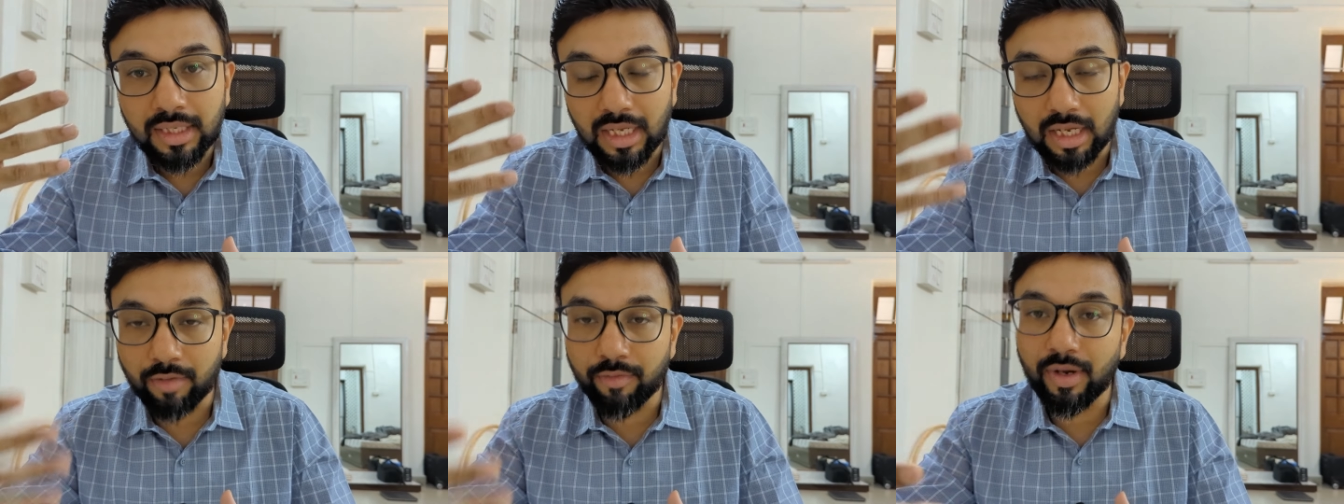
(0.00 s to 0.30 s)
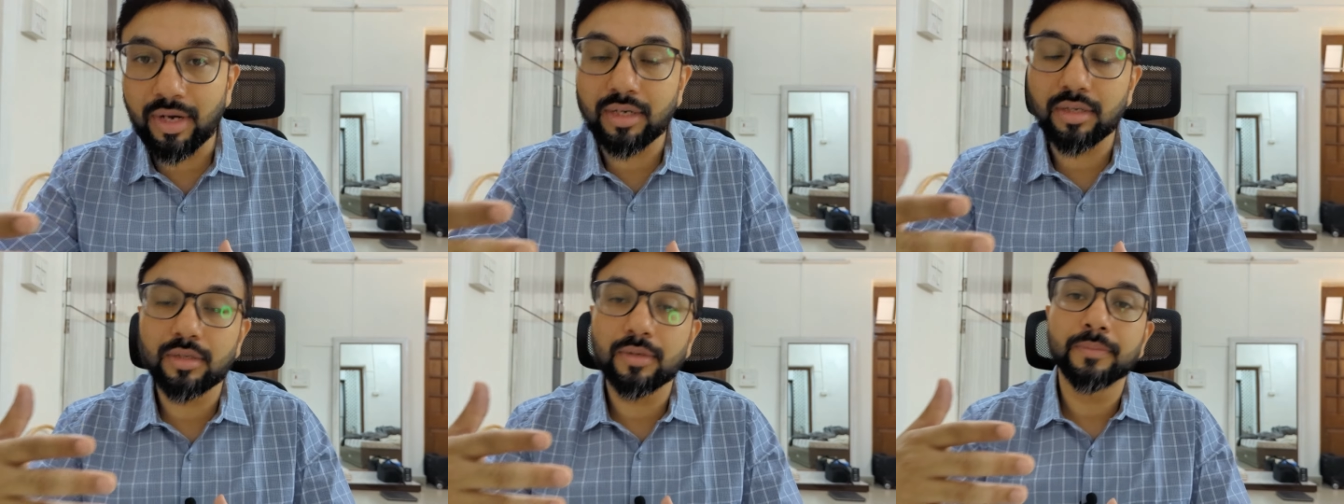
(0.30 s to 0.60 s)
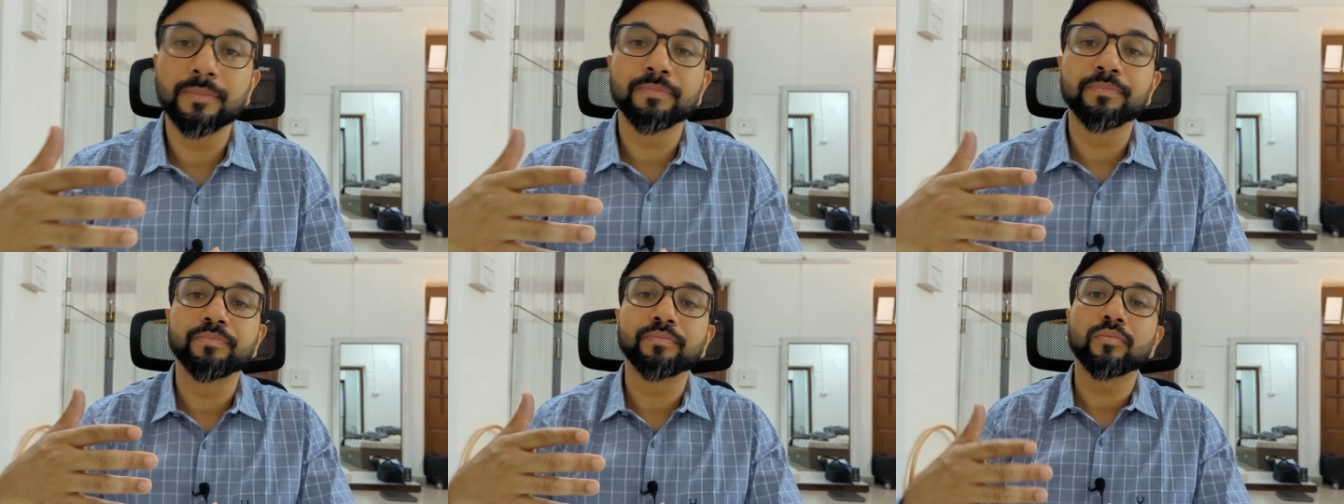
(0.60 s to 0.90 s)
event.
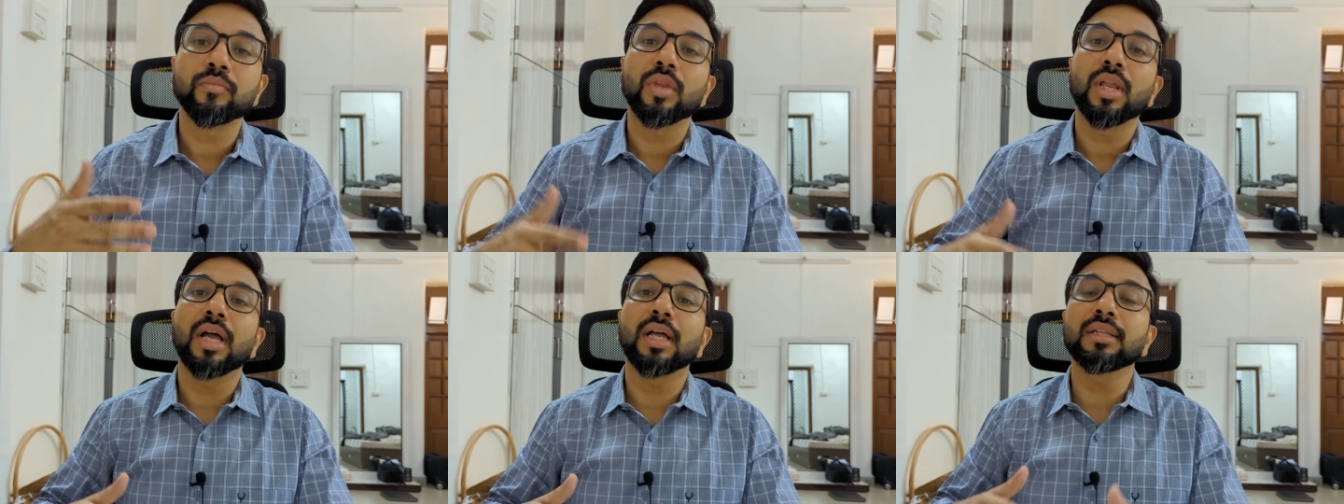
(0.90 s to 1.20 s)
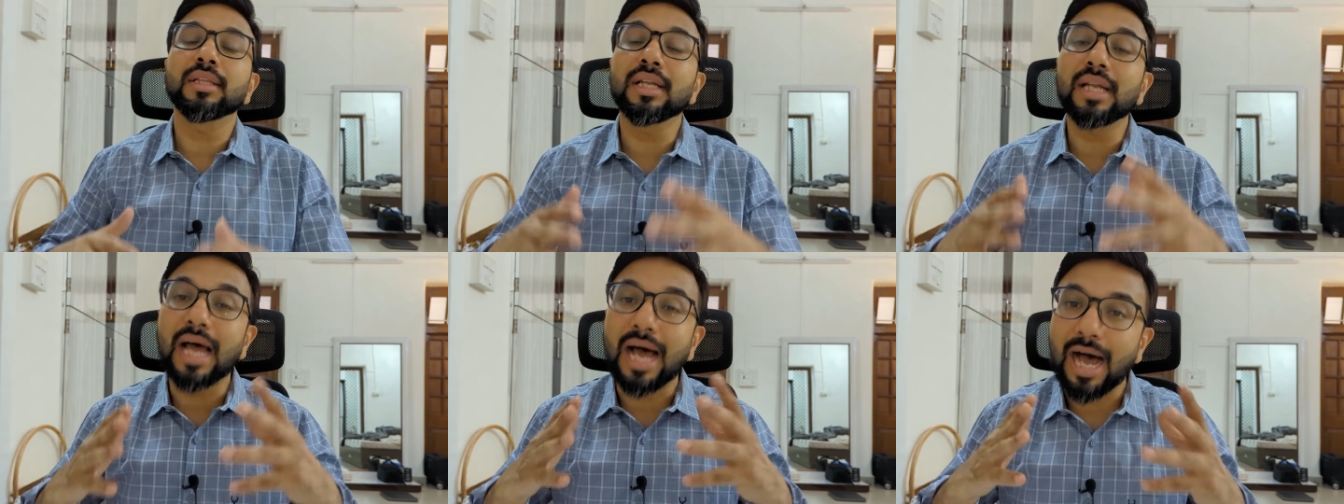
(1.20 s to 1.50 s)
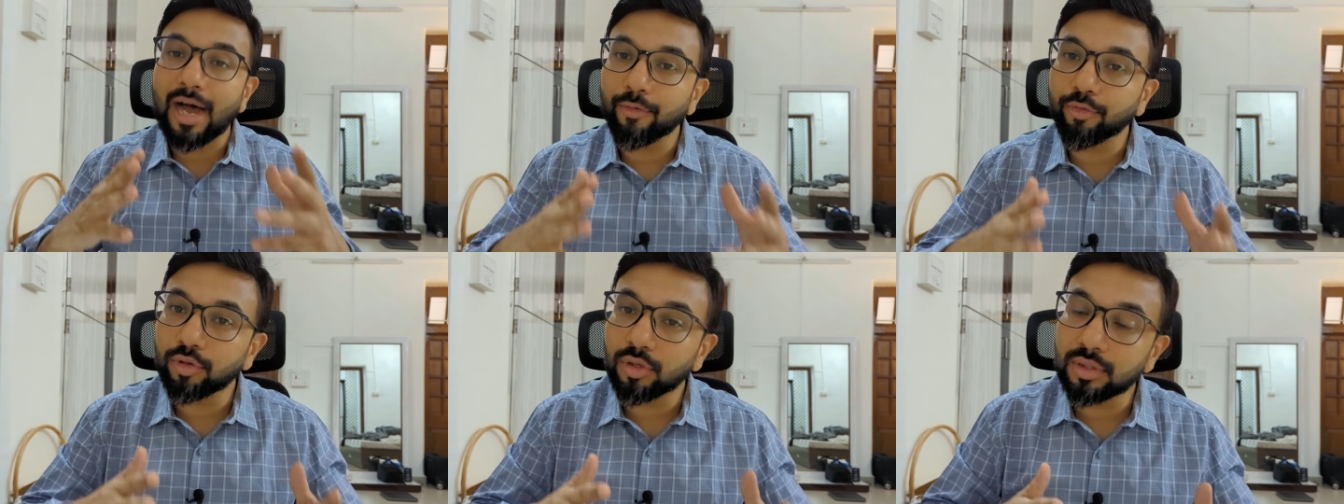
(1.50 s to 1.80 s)
And then
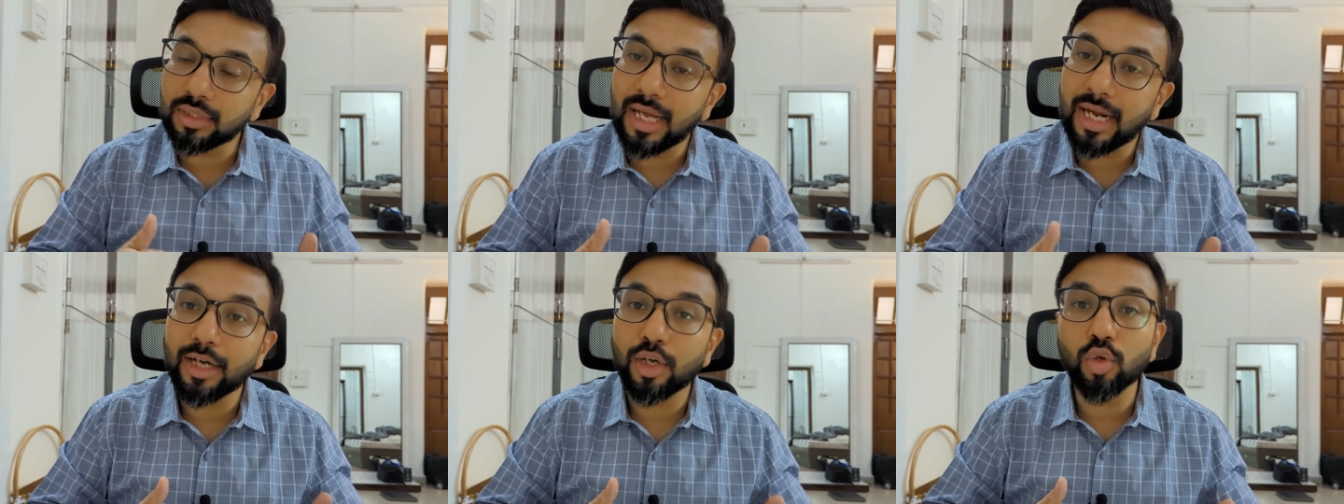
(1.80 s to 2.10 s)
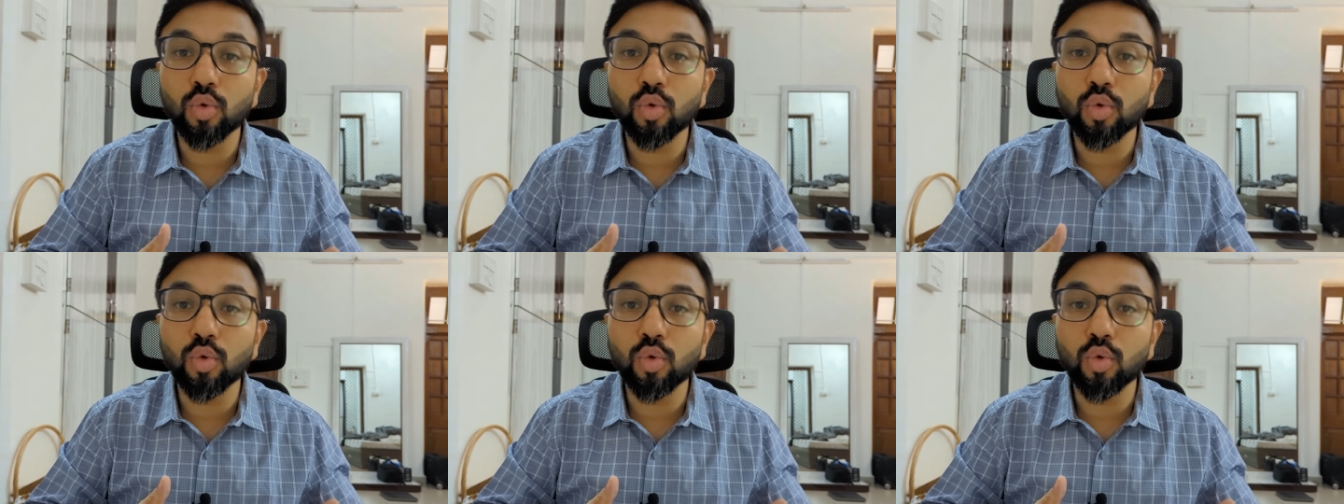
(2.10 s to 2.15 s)
after that,